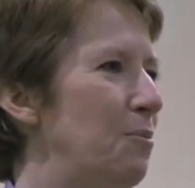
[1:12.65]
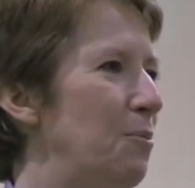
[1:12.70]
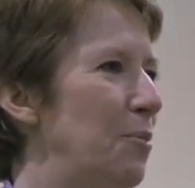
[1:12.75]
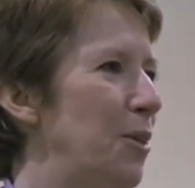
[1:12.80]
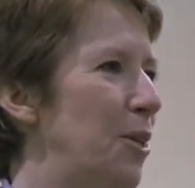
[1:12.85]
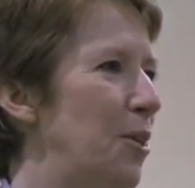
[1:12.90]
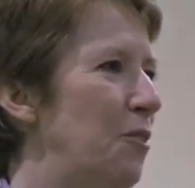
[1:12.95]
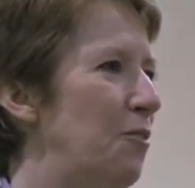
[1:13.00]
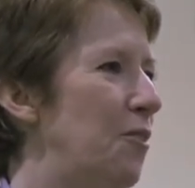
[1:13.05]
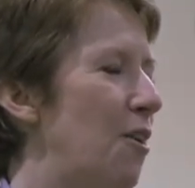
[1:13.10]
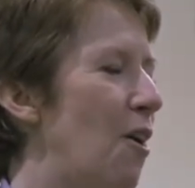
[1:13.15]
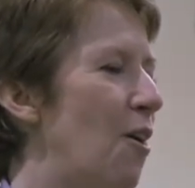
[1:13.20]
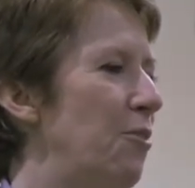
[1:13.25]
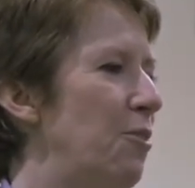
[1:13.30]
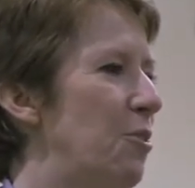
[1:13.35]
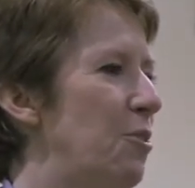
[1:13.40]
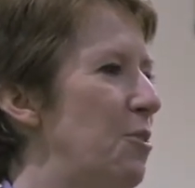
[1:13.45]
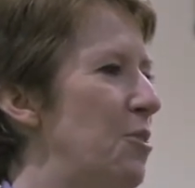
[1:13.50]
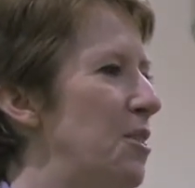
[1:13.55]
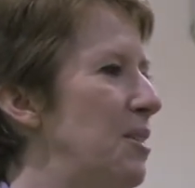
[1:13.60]
when you've gone
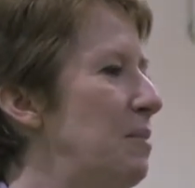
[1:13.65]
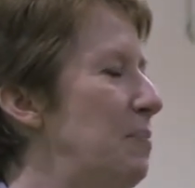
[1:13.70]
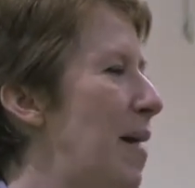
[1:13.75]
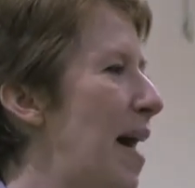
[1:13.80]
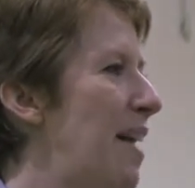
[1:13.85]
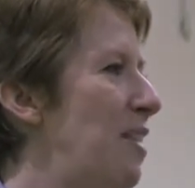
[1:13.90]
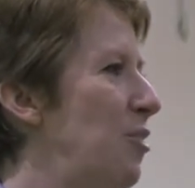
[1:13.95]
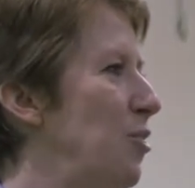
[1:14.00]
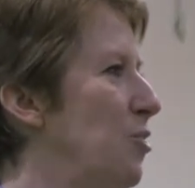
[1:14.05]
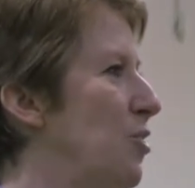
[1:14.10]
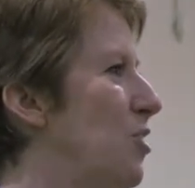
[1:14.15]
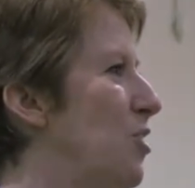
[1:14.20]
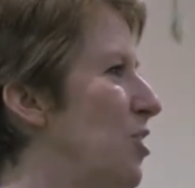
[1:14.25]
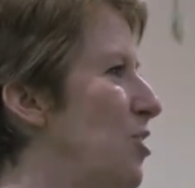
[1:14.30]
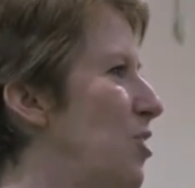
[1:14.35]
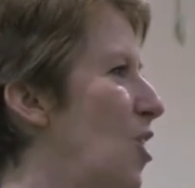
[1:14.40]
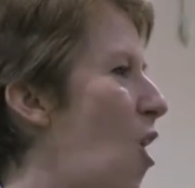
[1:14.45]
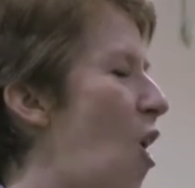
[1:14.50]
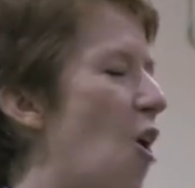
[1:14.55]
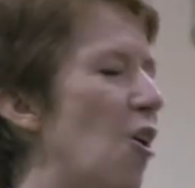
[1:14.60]
through this battle, is
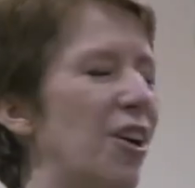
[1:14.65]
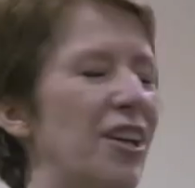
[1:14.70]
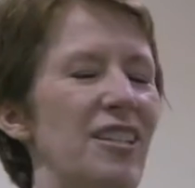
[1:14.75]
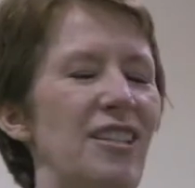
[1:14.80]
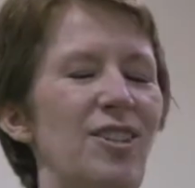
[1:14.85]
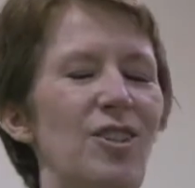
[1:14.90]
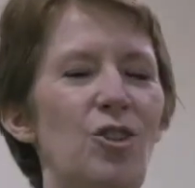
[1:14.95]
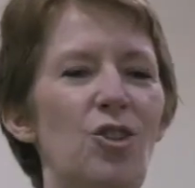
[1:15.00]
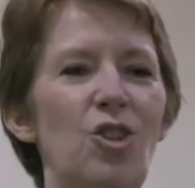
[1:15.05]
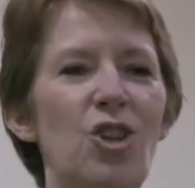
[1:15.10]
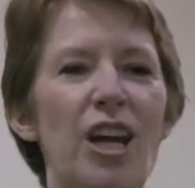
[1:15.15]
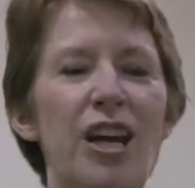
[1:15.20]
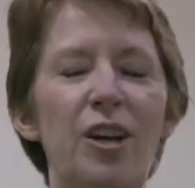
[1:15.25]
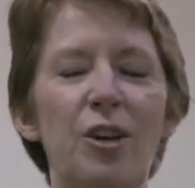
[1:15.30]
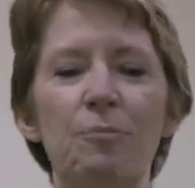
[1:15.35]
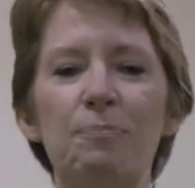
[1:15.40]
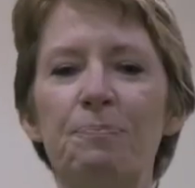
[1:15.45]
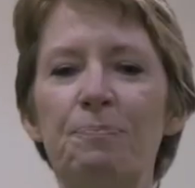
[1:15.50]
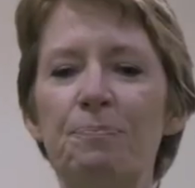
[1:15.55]
to talk and to share.